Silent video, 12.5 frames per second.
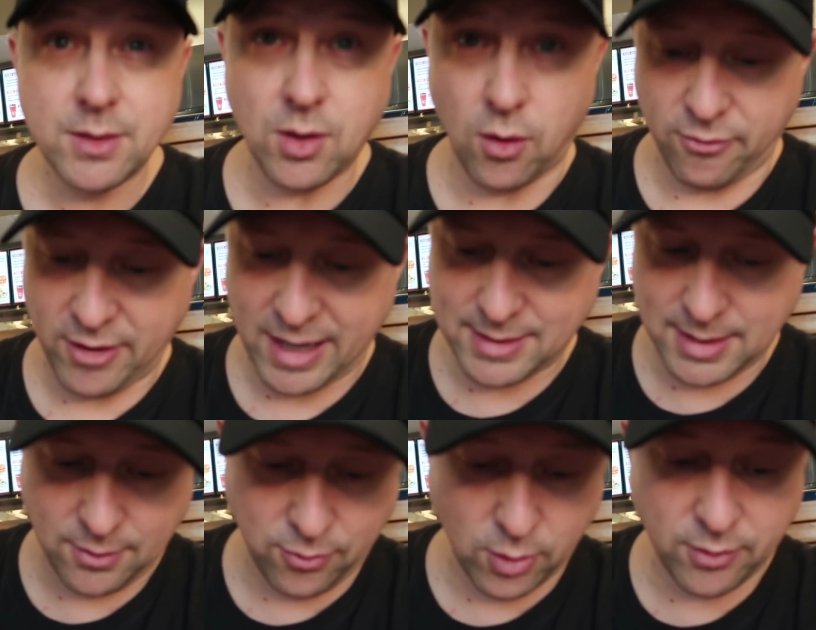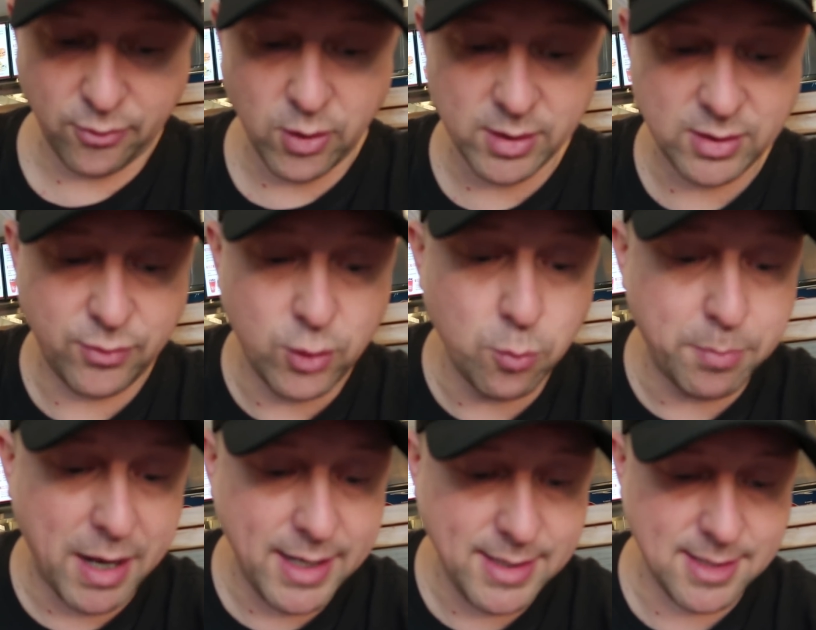So, Fazit for the first few
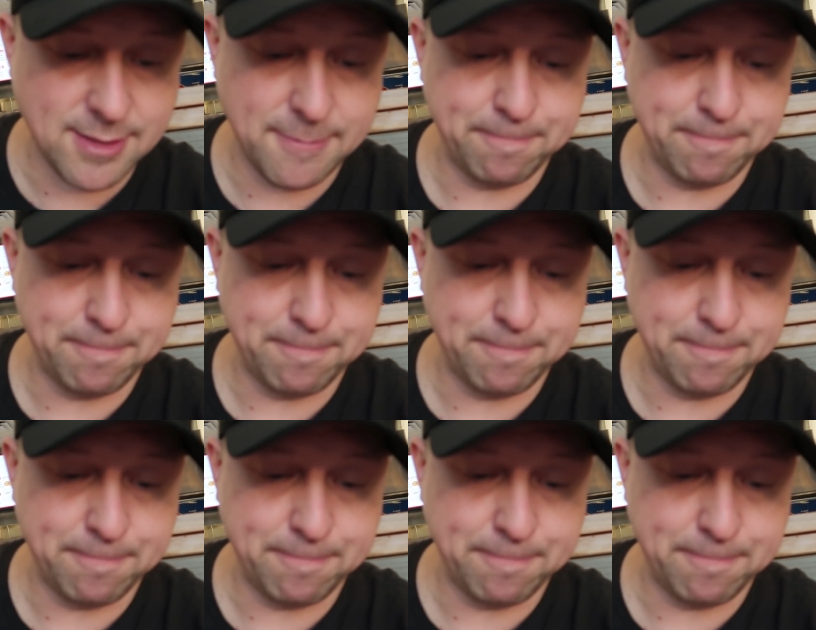bites.